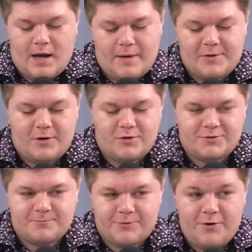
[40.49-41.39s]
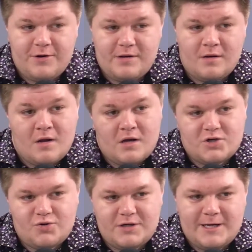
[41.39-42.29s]
I'm your host, Brodie,
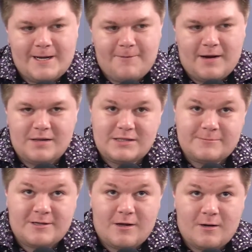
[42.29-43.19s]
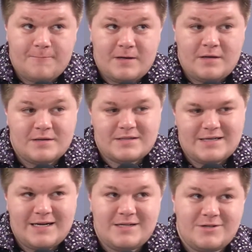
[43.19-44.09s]
joined today by Elizabeth Huckaby.
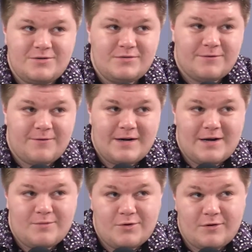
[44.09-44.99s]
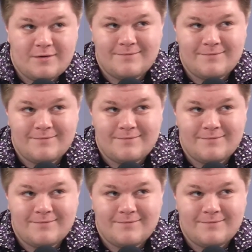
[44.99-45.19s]
Stay tuned to find out more.